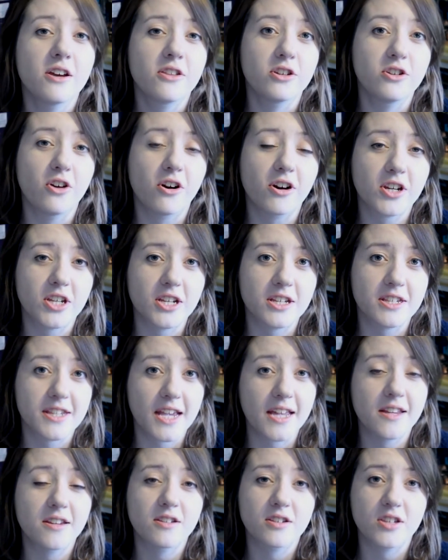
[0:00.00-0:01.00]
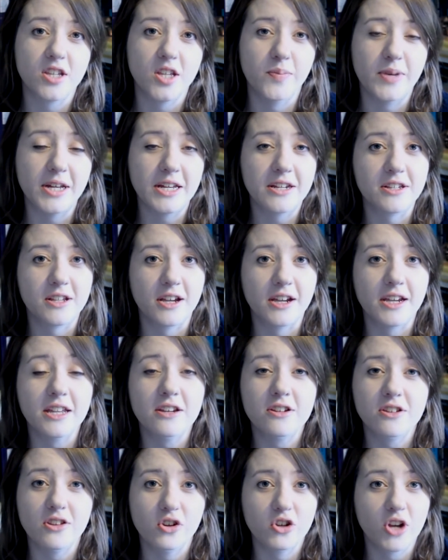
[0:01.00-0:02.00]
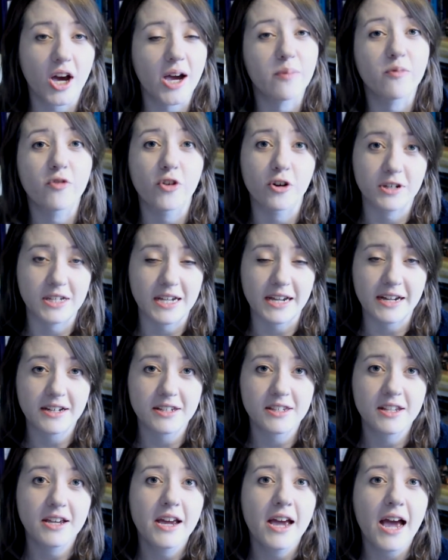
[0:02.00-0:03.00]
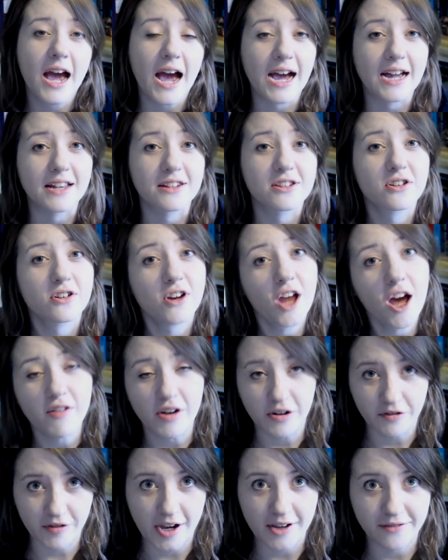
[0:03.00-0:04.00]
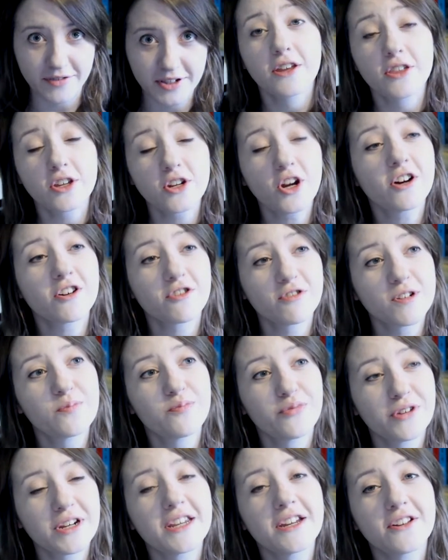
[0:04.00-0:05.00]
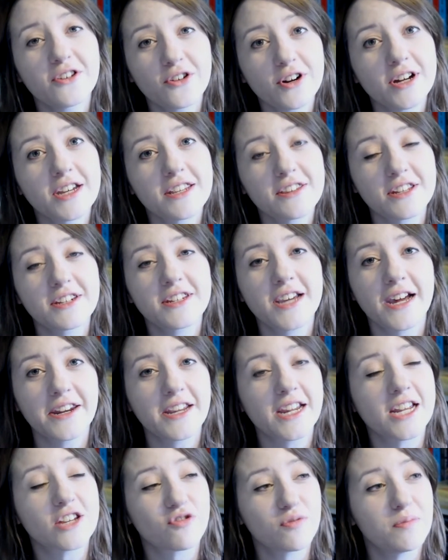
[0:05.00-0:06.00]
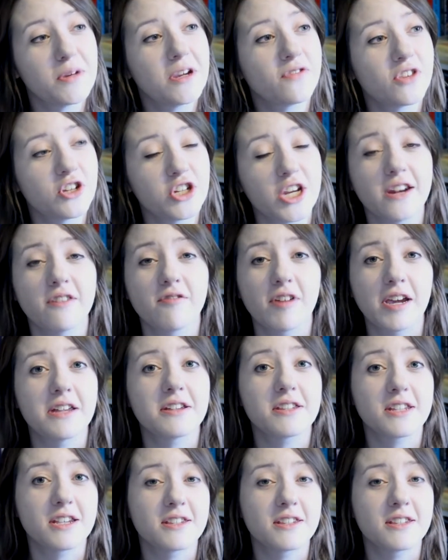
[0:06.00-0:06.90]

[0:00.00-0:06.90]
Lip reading: The Doctor sends the Blitzer into the time vortex as Clara arrives. The Doctor is pretty annoyed that Danny has removed the generators.